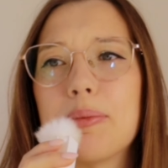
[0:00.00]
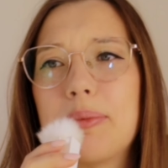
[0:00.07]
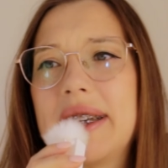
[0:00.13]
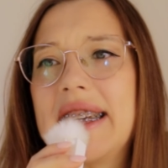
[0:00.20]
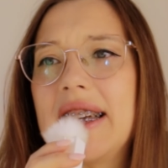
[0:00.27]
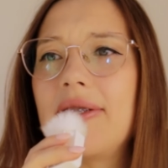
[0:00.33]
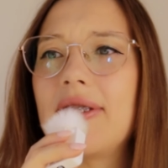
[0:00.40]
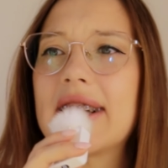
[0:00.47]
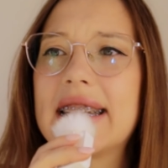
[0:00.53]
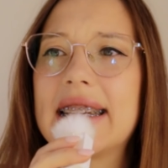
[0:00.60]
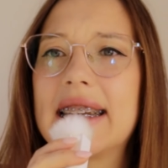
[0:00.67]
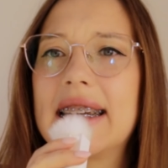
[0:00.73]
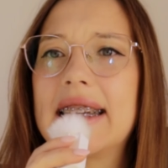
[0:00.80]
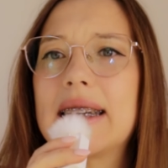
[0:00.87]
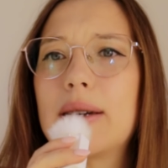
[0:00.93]
specific
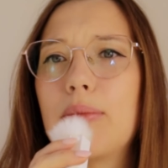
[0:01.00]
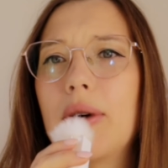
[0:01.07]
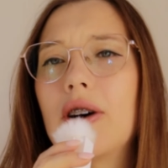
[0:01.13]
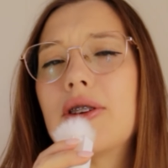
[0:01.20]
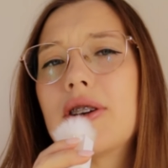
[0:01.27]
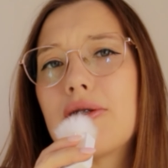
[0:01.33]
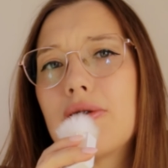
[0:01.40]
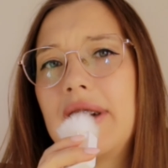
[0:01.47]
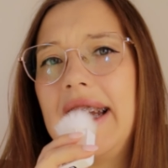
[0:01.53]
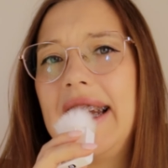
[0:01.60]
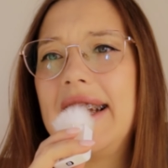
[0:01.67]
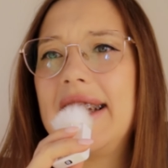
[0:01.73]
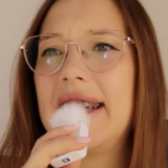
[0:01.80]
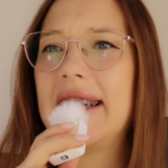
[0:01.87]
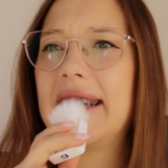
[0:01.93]
things about
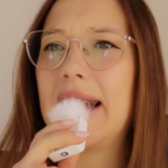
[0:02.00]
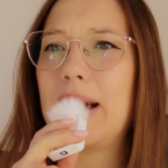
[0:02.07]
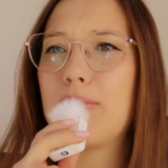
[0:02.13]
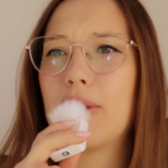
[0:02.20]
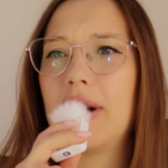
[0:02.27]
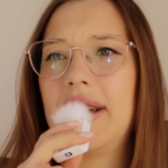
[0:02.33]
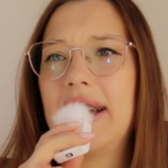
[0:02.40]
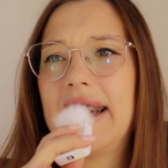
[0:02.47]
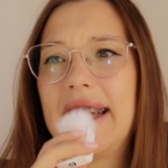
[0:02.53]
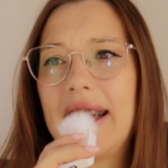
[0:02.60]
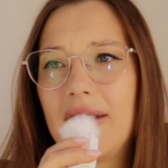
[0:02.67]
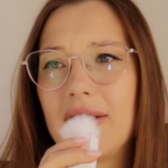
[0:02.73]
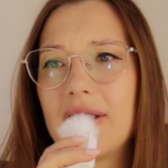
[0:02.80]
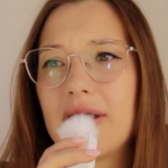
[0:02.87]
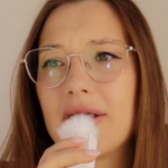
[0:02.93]
creating game-ready
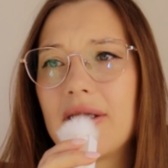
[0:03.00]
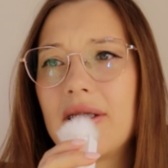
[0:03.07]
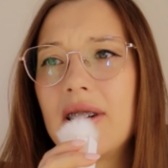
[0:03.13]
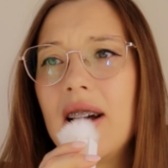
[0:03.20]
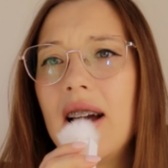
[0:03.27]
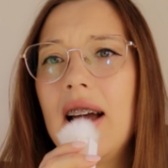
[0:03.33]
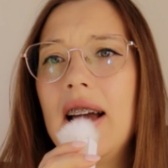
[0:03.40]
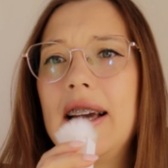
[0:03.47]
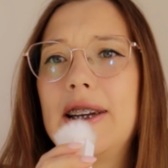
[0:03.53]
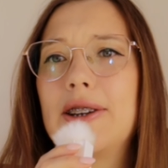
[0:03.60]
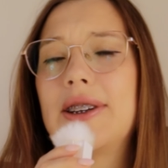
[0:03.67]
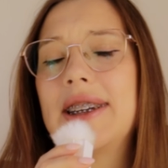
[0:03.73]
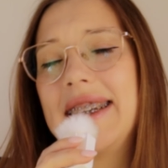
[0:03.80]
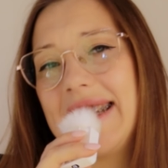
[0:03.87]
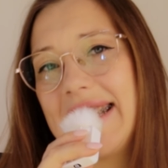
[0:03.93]
character
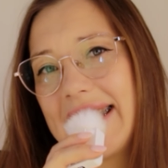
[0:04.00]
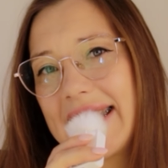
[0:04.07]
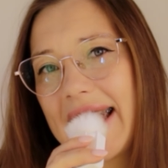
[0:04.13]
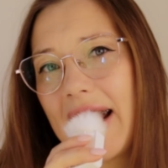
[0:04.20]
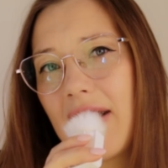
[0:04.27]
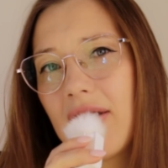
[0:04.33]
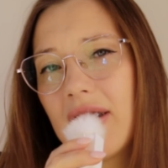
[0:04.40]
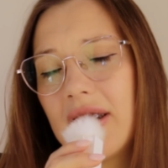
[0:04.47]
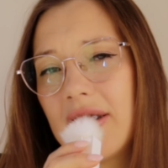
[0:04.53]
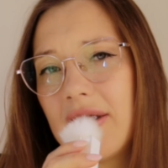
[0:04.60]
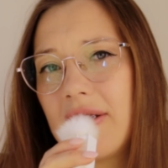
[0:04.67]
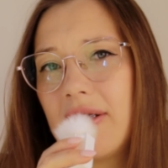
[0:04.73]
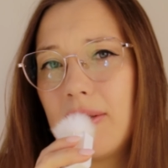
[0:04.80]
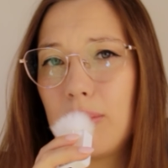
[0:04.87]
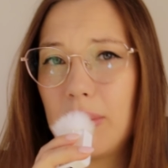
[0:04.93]
using this
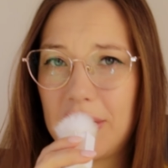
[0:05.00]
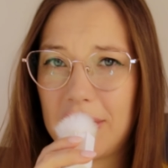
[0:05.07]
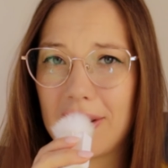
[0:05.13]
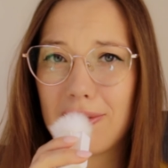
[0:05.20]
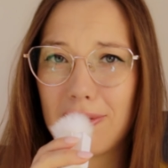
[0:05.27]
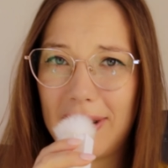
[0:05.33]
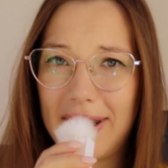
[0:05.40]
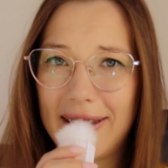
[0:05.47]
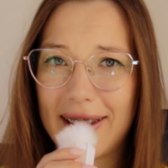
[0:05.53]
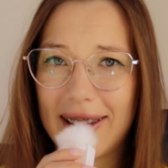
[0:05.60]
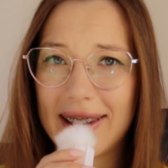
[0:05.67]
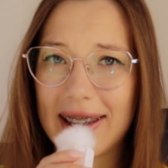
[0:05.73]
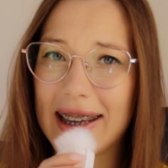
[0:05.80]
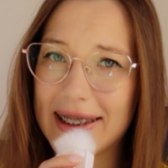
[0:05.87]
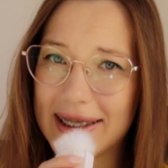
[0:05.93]
character which I
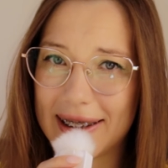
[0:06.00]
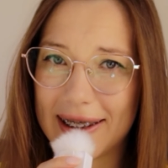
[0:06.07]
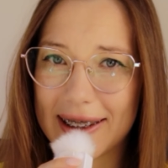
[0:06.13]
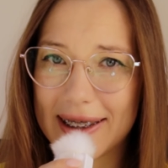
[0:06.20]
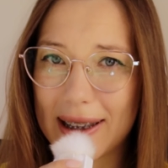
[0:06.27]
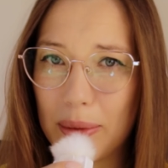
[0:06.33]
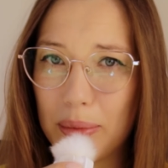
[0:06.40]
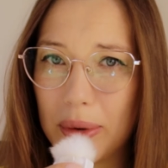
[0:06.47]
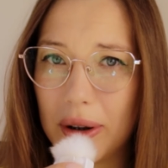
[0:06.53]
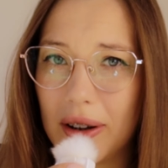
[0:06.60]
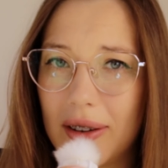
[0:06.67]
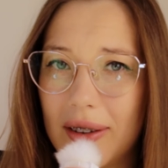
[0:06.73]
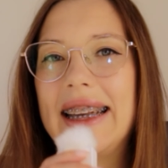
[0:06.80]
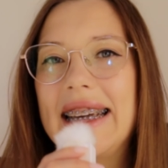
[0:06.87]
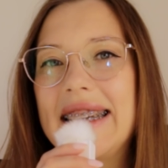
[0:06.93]
created as an example.
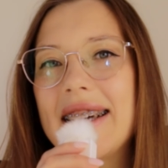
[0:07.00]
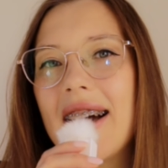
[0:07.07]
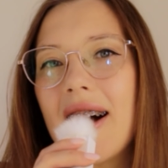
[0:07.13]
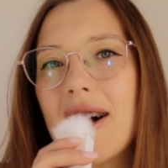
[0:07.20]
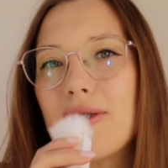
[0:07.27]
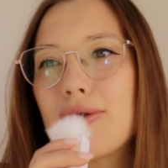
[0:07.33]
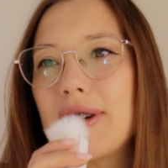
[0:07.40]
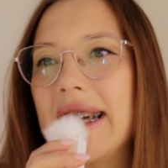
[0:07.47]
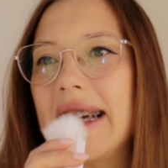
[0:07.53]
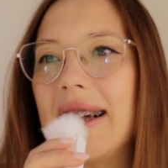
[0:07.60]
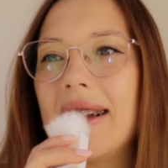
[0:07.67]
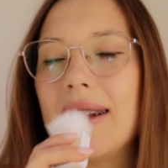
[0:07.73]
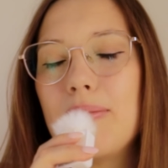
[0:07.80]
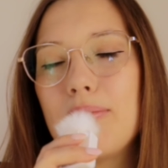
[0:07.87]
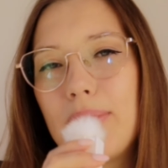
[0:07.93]
These are
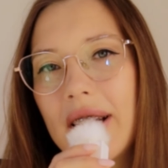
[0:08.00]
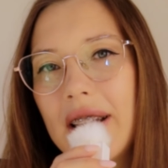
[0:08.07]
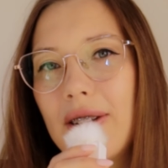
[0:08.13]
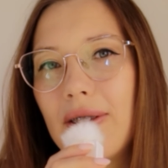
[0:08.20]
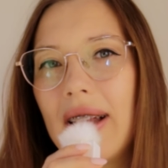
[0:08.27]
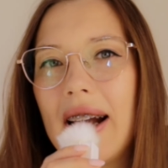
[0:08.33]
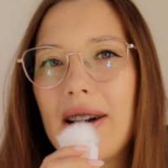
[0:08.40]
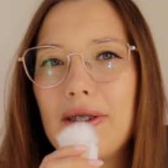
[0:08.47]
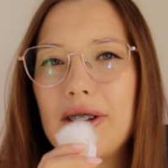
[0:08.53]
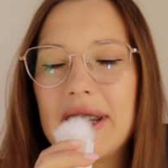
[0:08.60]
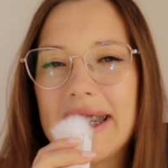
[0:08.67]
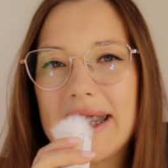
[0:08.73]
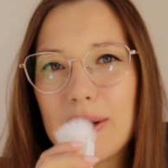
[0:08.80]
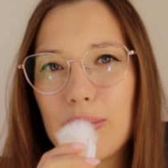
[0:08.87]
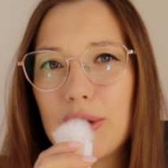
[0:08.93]
real
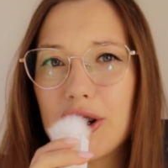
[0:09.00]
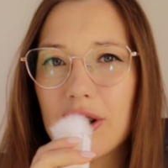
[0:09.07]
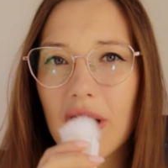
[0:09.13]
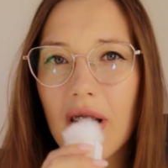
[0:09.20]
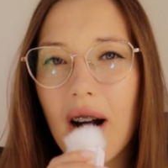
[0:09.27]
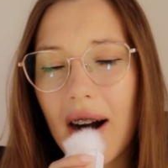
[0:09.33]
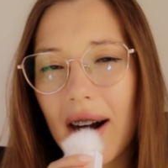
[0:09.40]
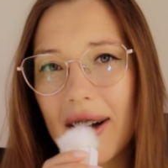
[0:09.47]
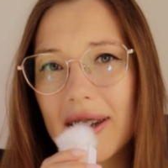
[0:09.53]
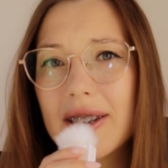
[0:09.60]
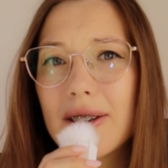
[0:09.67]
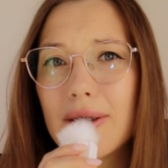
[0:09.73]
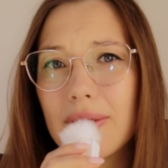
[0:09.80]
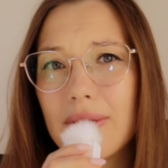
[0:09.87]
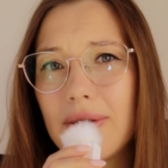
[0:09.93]
peculiarities which are hard
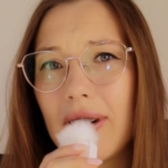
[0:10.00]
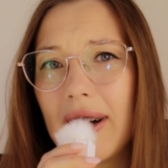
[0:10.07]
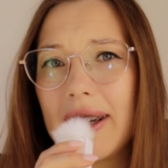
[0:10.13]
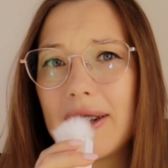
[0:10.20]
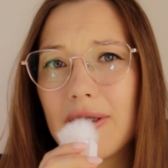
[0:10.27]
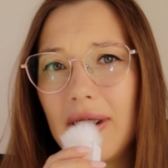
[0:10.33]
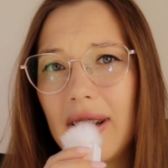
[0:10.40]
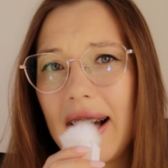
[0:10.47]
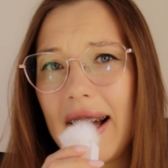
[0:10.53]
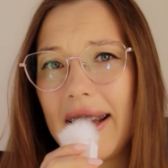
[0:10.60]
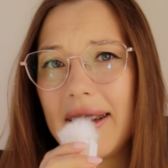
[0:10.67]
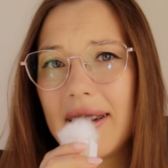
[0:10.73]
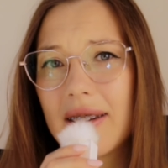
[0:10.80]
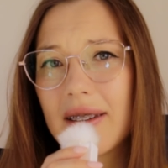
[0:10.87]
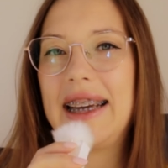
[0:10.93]
to find
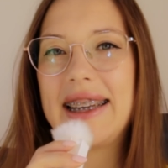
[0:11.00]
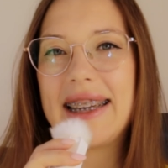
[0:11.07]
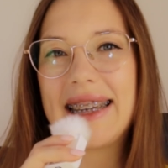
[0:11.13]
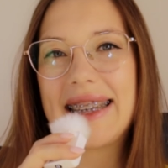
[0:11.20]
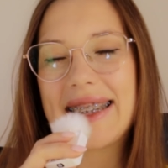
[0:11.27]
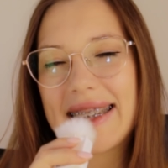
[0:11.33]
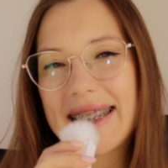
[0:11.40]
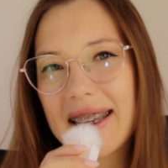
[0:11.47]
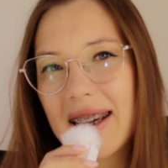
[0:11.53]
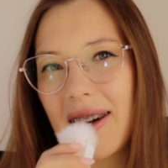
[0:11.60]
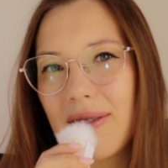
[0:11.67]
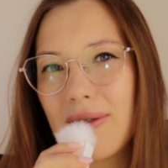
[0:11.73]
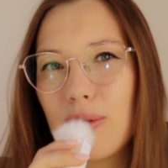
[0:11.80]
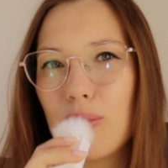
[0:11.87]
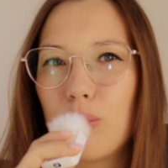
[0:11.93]
online. It is
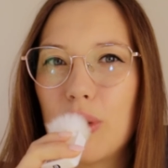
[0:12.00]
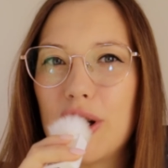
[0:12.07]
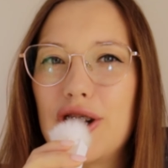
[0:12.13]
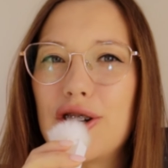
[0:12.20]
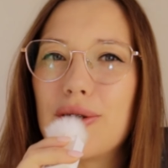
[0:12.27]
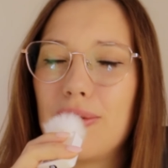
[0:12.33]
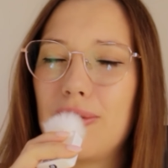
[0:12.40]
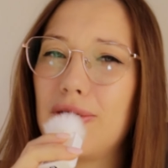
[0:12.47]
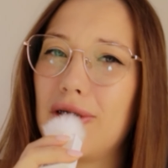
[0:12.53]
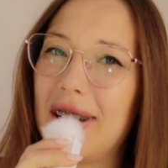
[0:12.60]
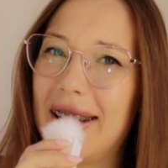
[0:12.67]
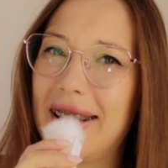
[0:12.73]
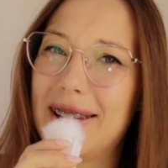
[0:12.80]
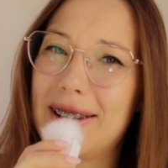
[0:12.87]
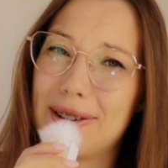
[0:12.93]
stuff which you
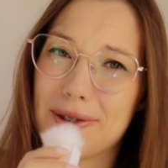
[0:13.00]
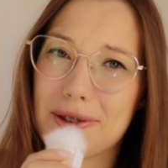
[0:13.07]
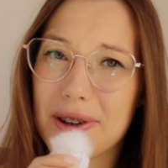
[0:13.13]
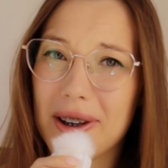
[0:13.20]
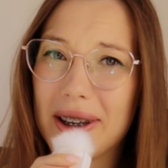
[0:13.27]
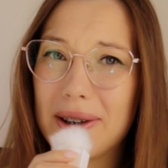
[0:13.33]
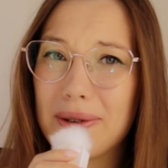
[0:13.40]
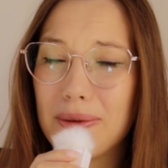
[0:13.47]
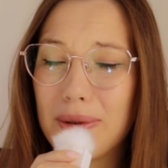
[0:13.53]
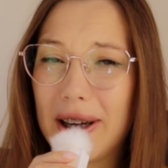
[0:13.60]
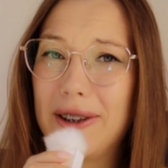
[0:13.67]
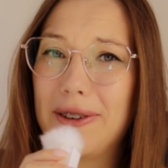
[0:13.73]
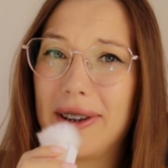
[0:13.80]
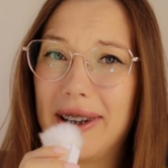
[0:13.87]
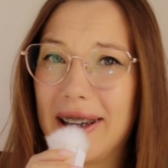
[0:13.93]
find usually
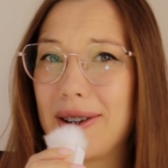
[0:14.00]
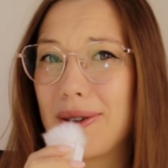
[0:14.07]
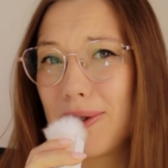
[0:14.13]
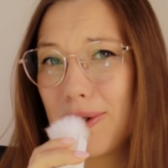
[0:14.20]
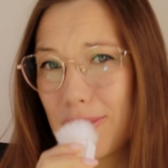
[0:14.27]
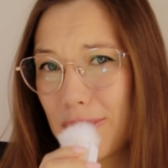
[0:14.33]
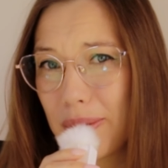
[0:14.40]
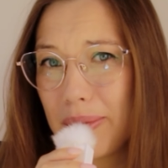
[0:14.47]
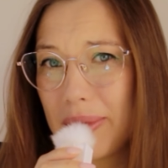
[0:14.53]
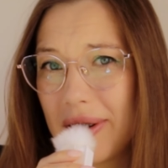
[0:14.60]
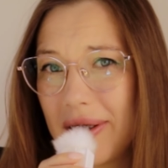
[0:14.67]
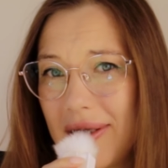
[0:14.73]
when you get a job.